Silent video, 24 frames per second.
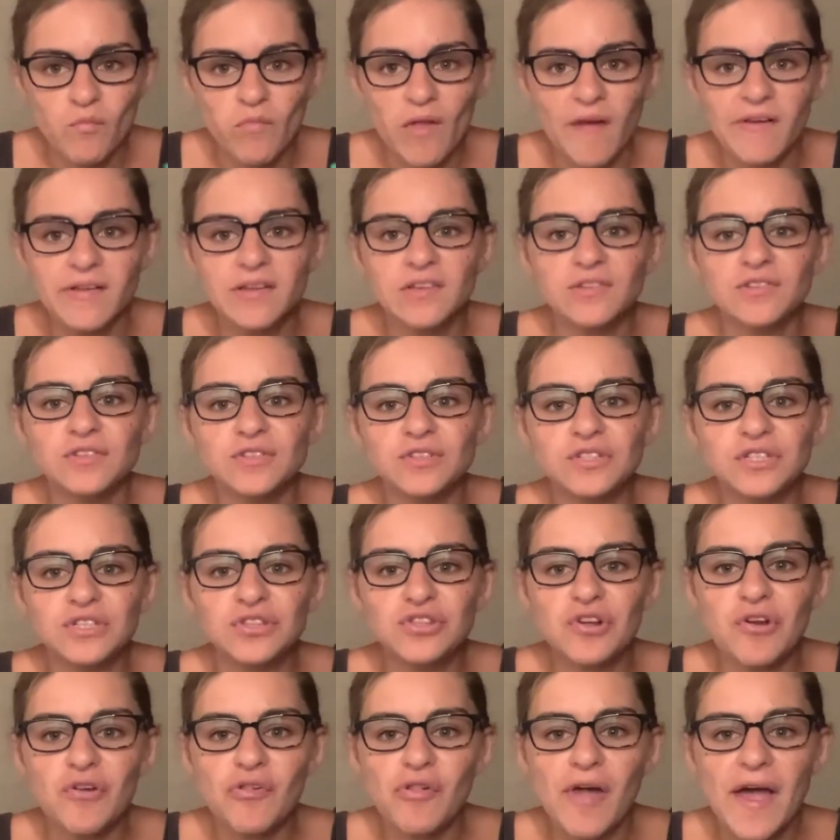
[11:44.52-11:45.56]
These are good,
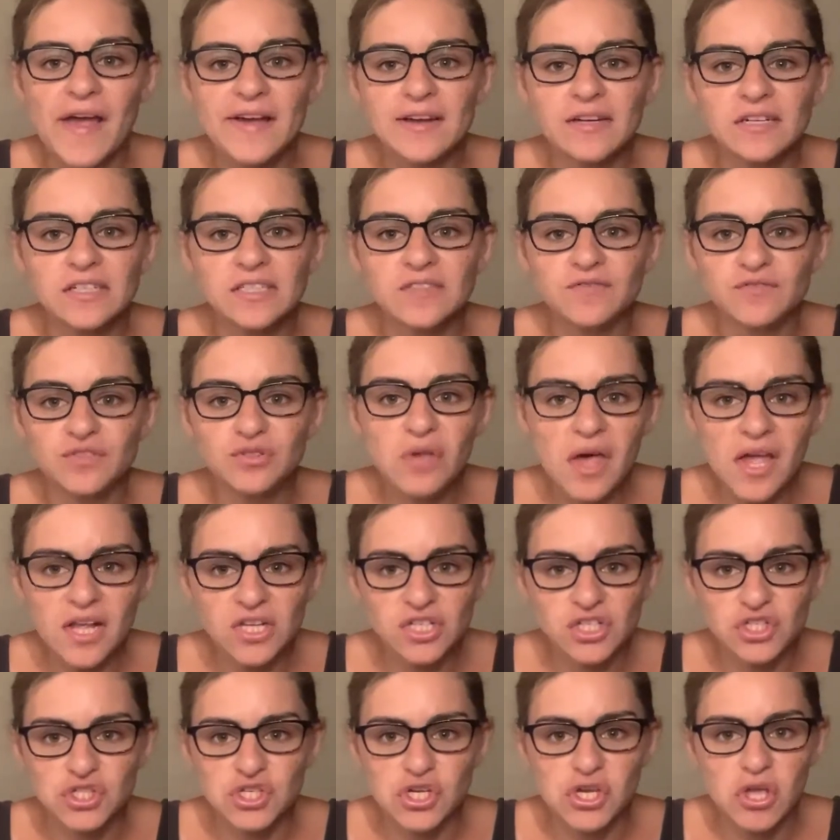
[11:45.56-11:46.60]
they're light. And if you like
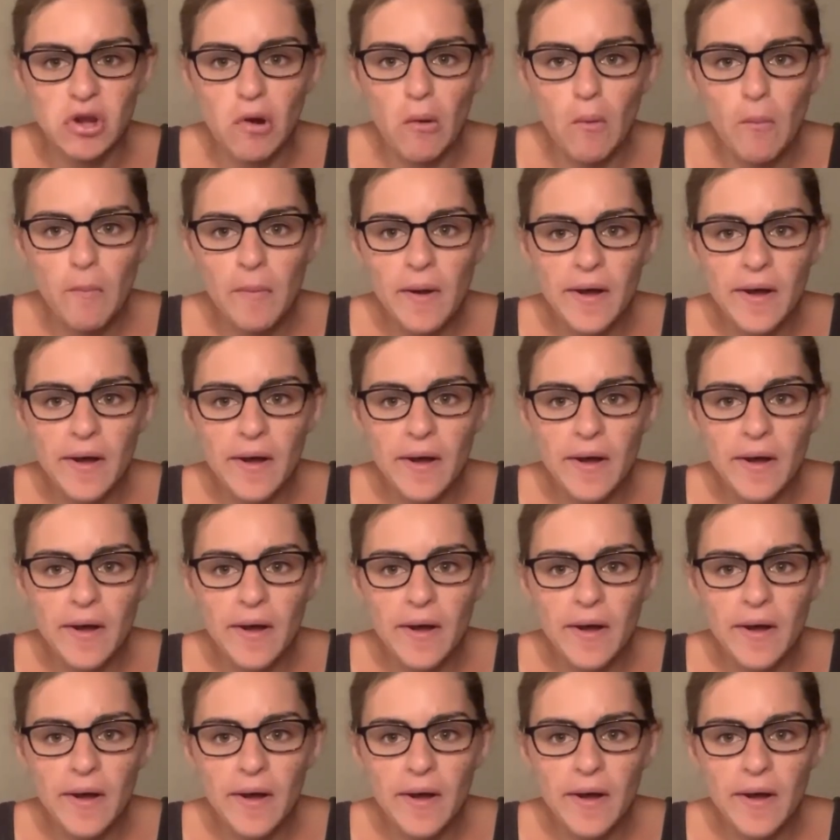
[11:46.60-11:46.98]
Cheeto